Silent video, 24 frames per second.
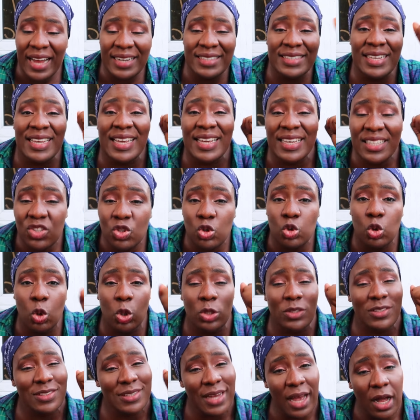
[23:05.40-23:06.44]
and hit
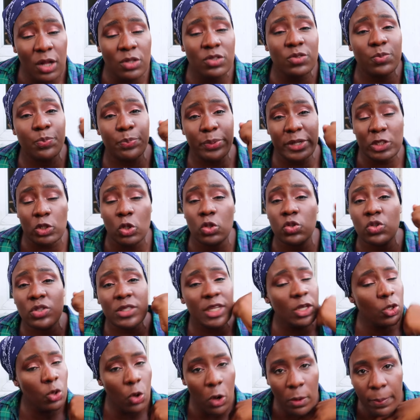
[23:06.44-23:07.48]
your child's breast
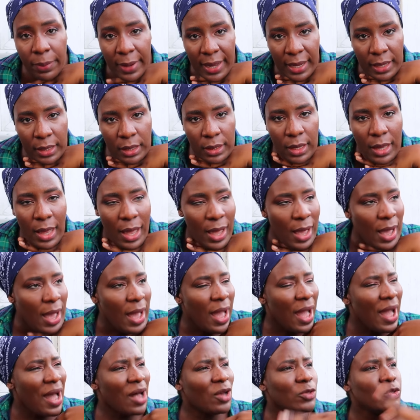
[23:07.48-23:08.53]
until they go back.
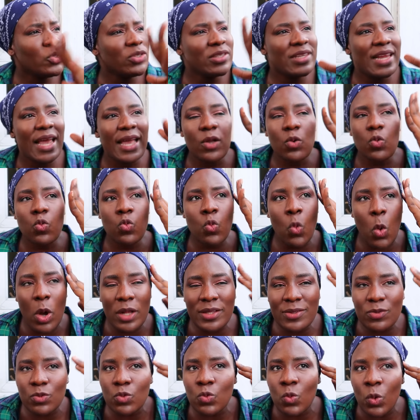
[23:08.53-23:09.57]
I was just like,
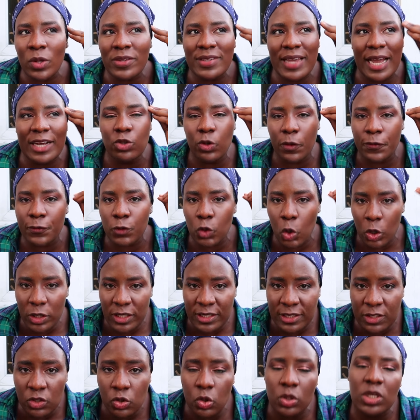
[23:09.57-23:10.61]
what what kind of
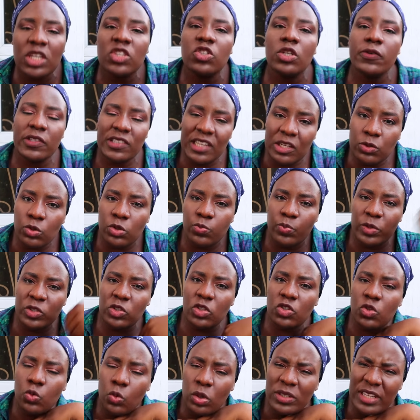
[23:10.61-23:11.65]
talk is this? Okay, so your child was
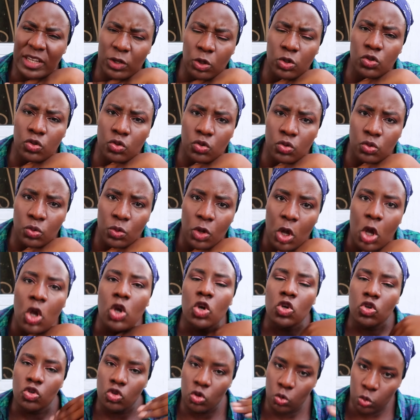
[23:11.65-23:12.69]
menstruating, what are you going to do?
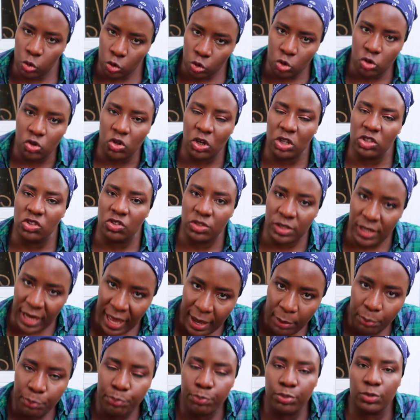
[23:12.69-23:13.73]
You will do surgery
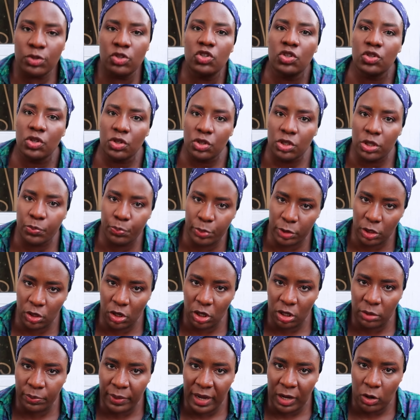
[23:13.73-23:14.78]
and push the
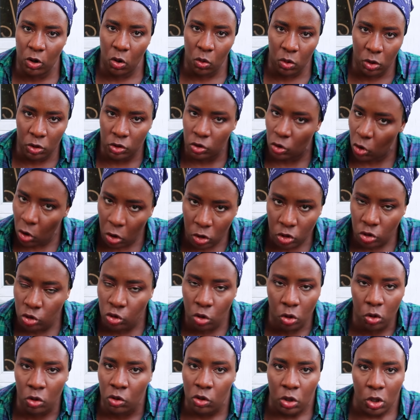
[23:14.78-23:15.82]
period back or what? Or, you
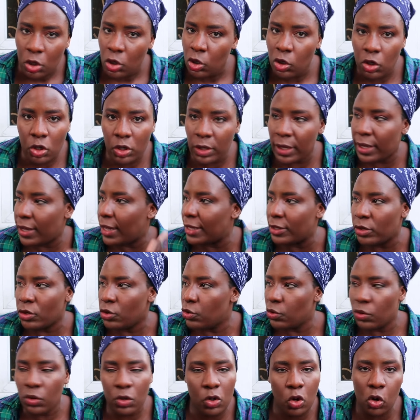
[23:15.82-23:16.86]
know, I
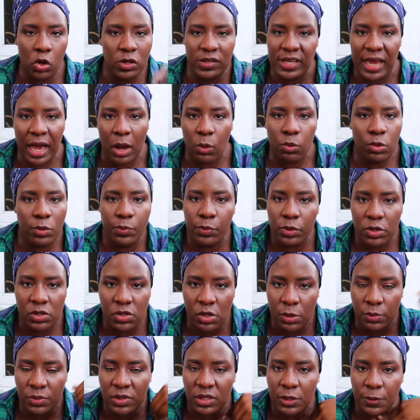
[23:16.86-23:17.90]
don't know, close her womb or
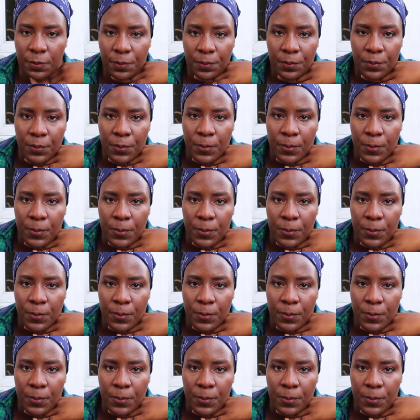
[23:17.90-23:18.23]
something.